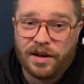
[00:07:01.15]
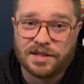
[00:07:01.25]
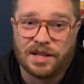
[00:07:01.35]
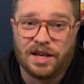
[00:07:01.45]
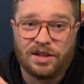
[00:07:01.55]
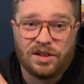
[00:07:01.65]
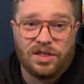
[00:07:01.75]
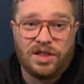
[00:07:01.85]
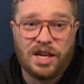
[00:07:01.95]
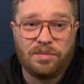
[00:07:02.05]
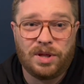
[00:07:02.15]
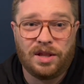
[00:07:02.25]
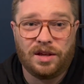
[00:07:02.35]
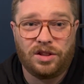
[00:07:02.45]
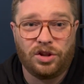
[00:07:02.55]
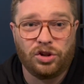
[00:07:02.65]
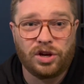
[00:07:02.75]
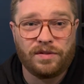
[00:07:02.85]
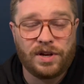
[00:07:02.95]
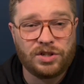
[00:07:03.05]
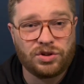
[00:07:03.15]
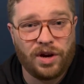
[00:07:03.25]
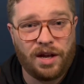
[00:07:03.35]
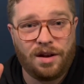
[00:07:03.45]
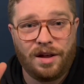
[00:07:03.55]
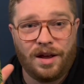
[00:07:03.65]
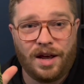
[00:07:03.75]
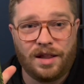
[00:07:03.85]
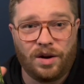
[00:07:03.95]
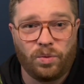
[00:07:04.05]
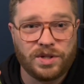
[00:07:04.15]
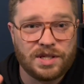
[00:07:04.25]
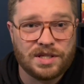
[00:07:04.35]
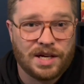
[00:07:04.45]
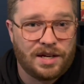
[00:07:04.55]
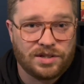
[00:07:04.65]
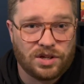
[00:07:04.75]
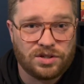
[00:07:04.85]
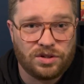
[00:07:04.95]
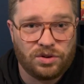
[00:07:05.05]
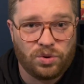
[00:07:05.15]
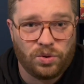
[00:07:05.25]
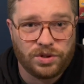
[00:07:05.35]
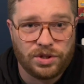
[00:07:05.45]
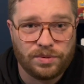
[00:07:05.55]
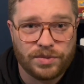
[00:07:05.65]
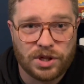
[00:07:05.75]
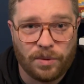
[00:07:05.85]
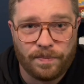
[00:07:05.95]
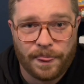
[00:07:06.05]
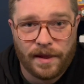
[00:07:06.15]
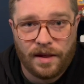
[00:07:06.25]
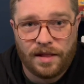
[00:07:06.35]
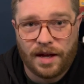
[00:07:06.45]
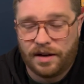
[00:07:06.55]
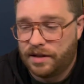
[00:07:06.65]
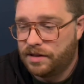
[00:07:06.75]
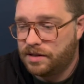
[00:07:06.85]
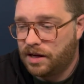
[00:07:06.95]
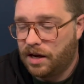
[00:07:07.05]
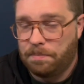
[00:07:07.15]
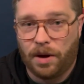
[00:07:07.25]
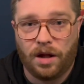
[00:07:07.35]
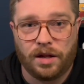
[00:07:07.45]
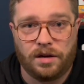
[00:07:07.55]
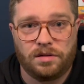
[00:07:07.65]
because I think the theme and the look of it is great, and then what's inside is also cool too. So that is Pollen